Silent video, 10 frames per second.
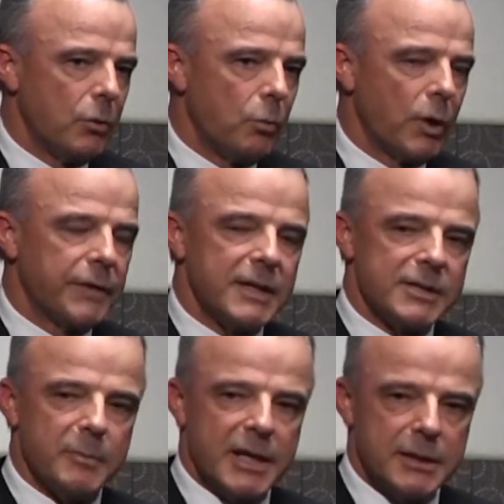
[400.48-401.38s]
"What
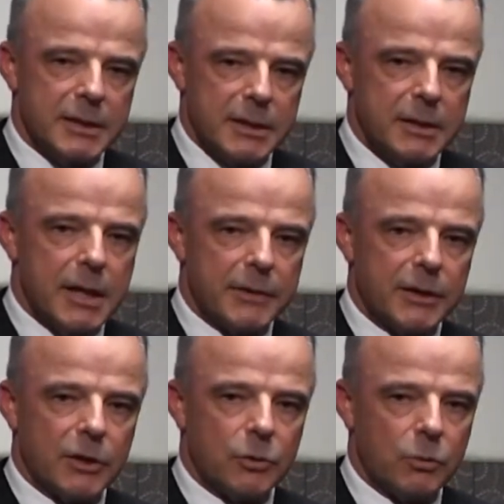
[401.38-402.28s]
these men did,
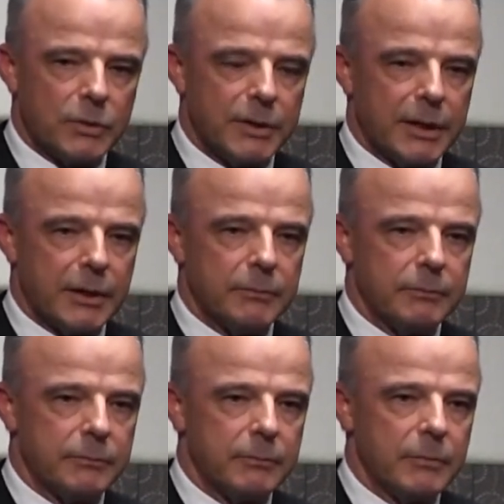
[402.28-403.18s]
nothing can alter now.
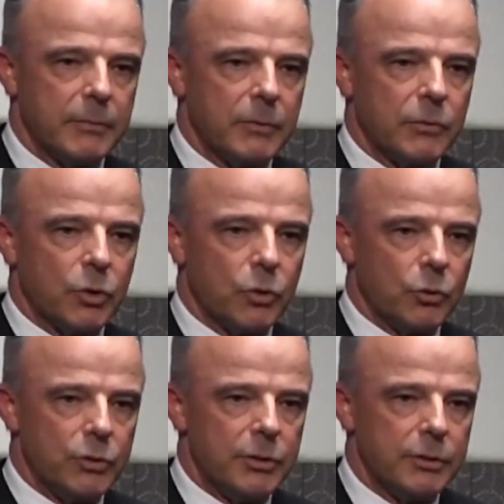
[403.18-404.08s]
The
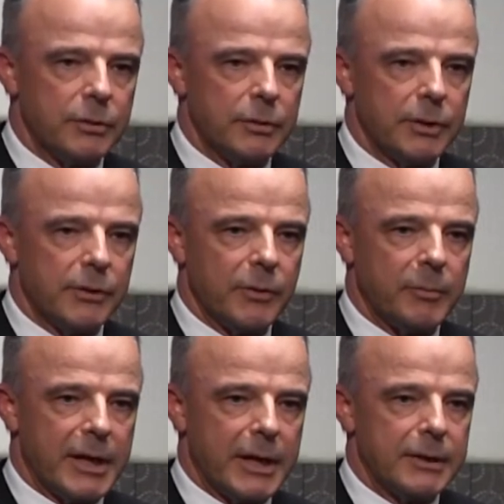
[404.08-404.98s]
good and the
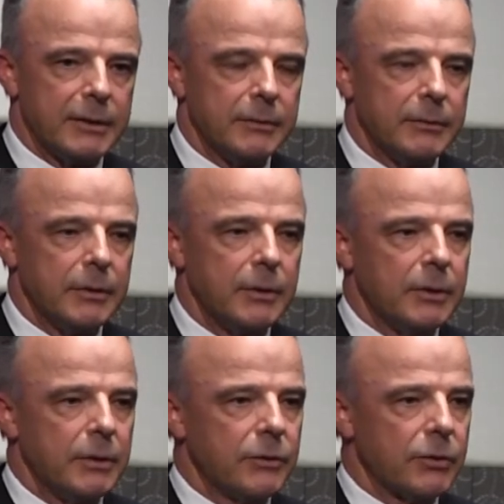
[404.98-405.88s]
bad,
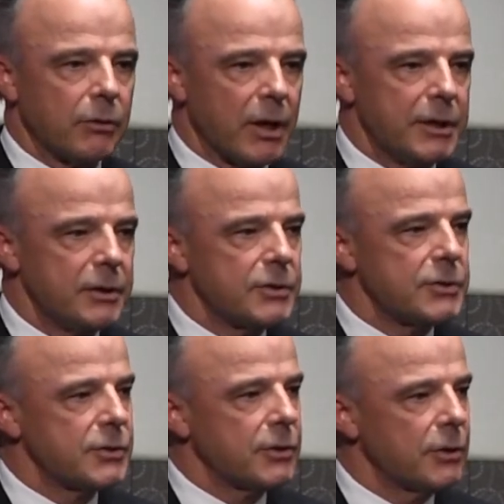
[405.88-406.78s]
the
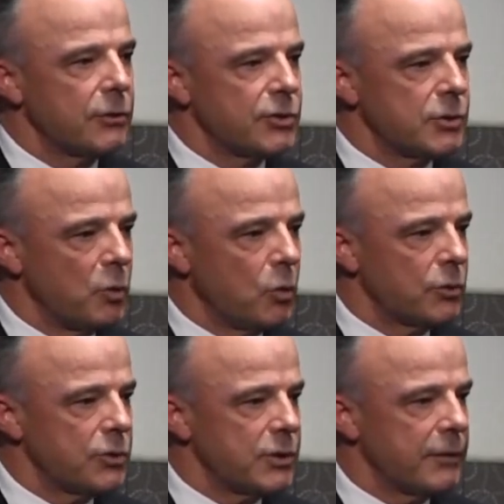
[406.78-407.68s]
greatness and the
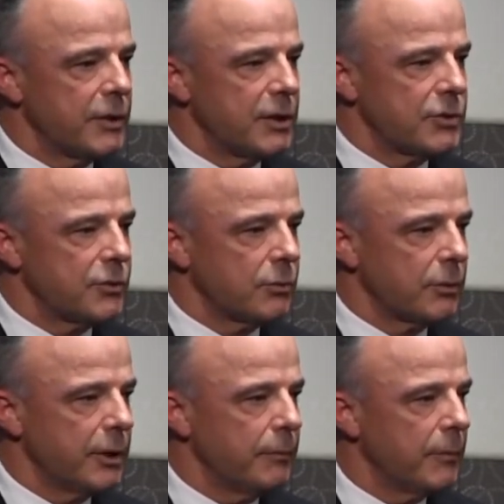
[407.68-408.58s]
smallness of their
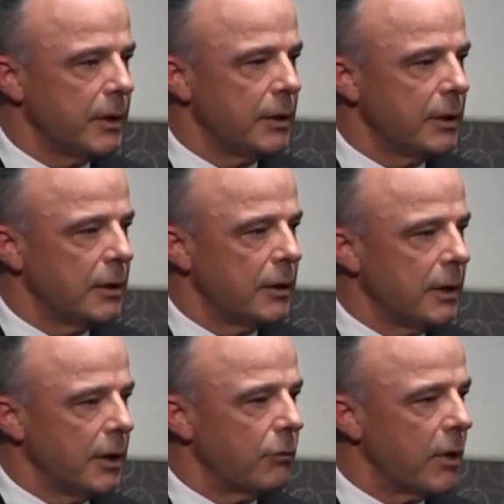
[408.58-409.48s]
story.
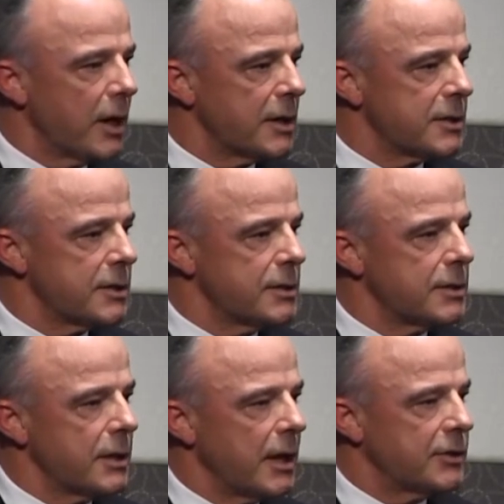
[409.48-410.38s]
It
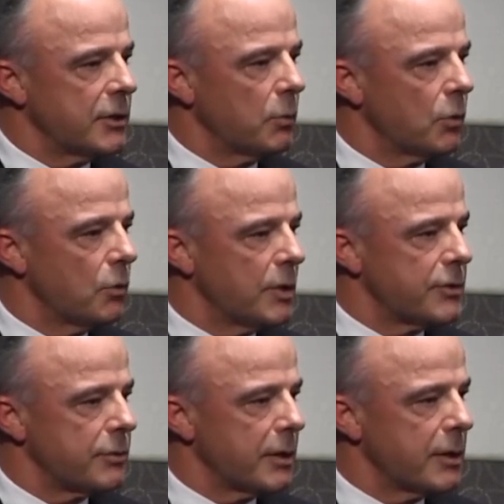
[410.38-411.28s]
rises, as it will
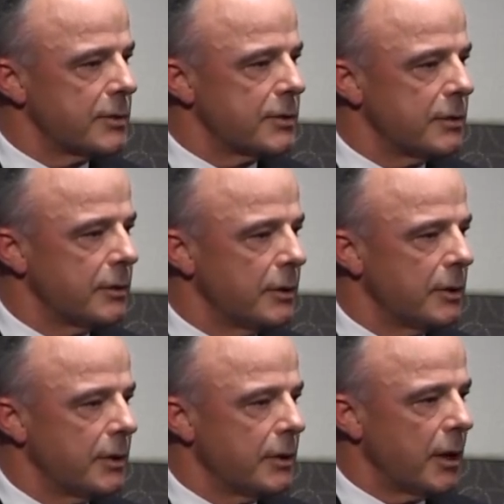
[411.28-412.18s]
always rise,
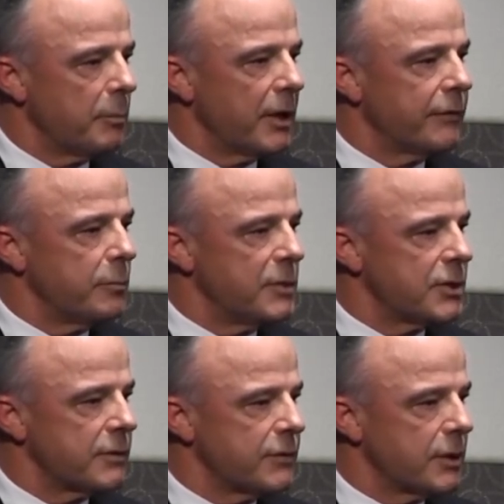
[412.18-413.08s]
above the
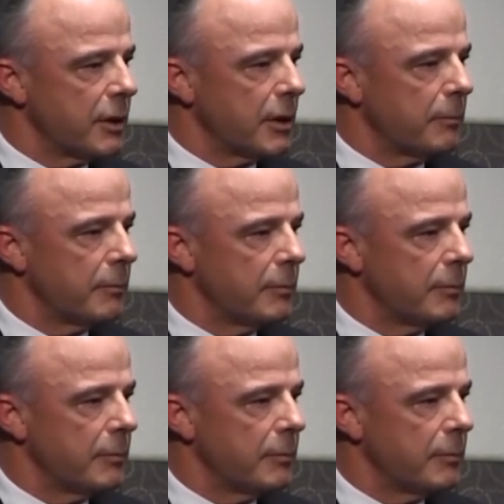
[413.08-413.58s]
mists of time,